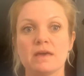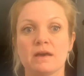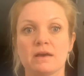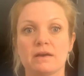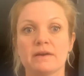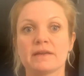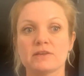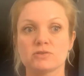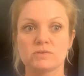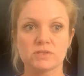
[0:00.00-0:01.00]
a
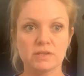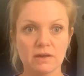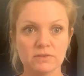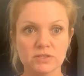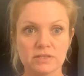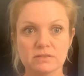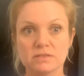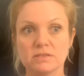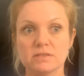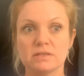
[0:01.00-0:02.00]

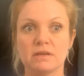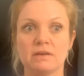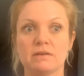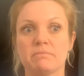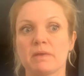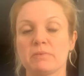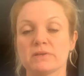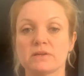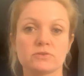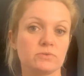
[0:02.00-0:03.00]
gastroenterologist, maybe a
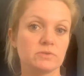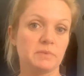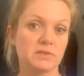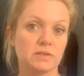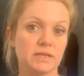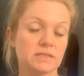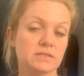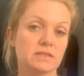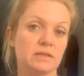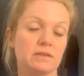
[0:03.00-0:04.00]
doctor who
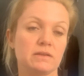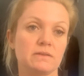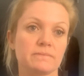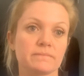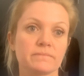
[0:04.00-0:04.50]
specializes in